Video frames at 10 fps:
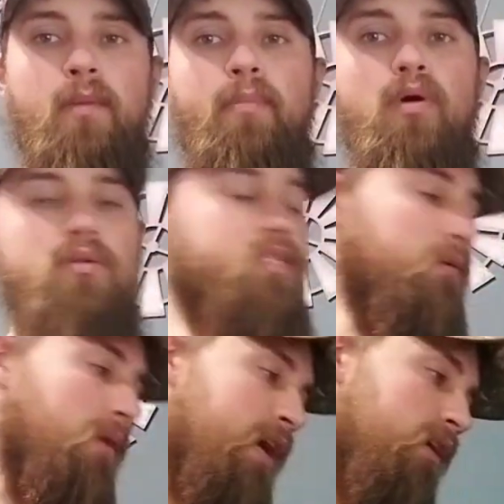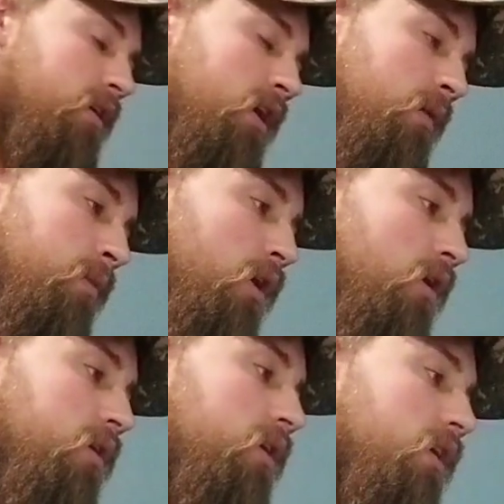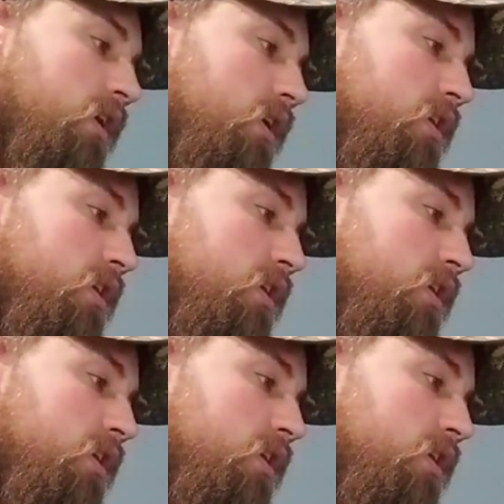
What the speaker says: composed in my herd.